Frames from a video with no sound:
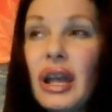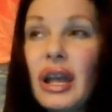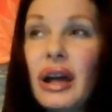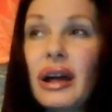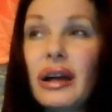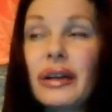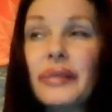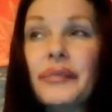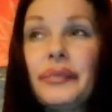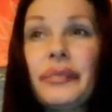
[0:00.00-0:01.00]
uh,
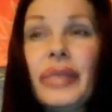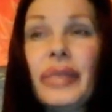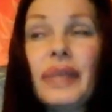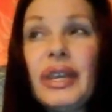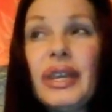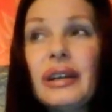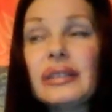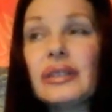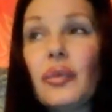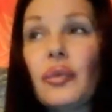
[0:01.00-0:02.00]

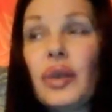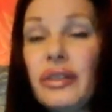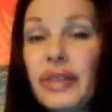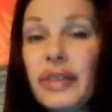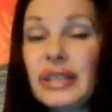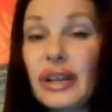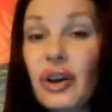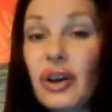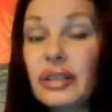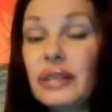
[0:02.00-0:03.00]
because one of the things I
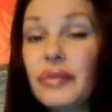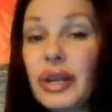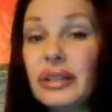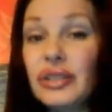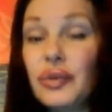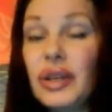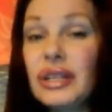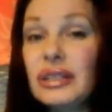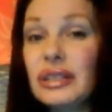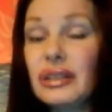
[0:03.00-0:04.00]
got in my
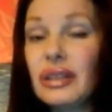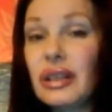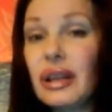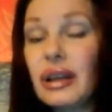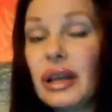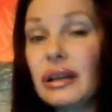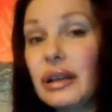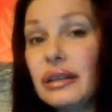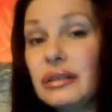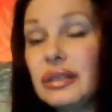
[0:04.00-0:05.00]
20s
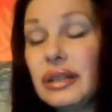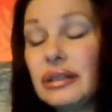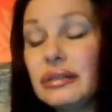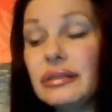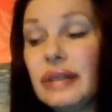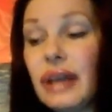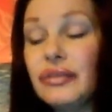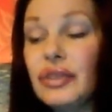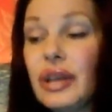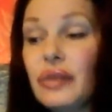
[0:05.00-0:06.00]
and
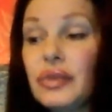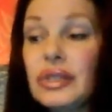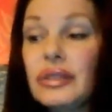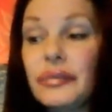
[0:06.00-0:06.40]
after that was